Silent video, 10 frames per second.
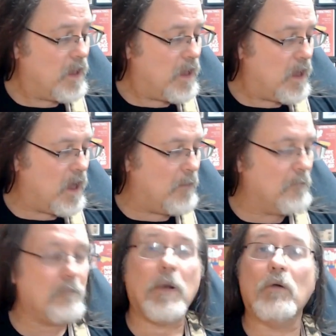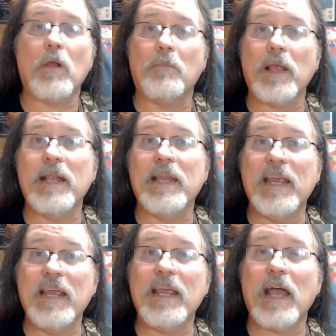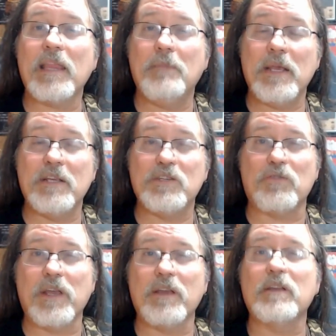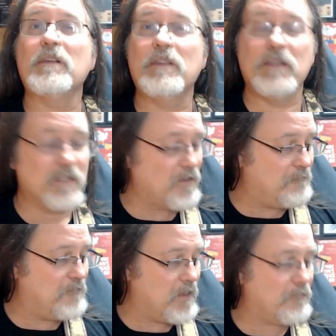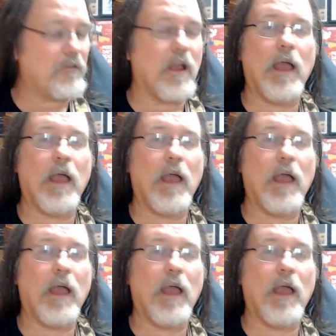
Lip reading: But we're going to play an E on the B string. This is the 5th fret.